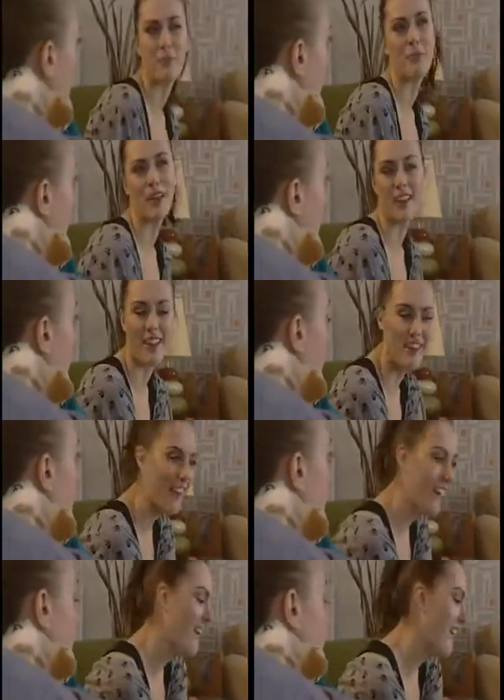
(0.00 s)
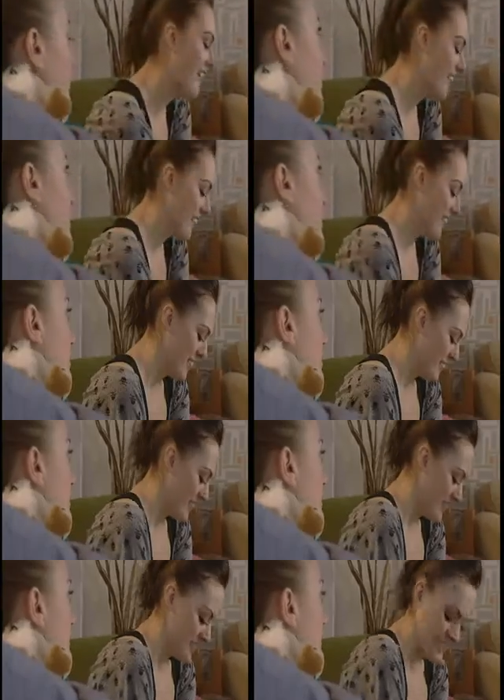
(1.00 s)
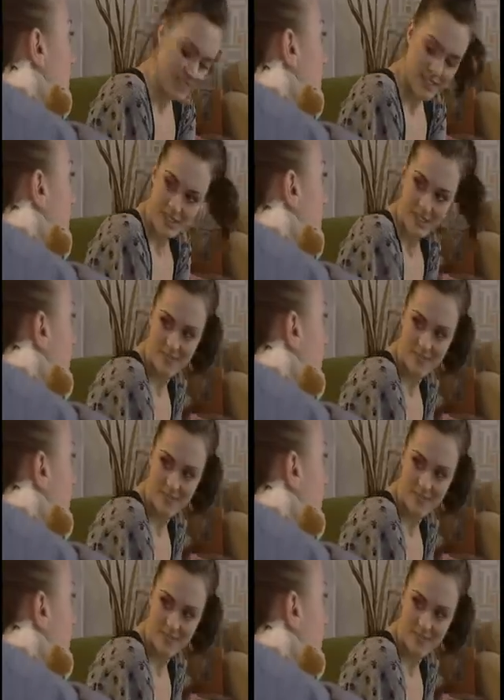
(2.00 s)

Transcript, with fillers: asking me. He's always so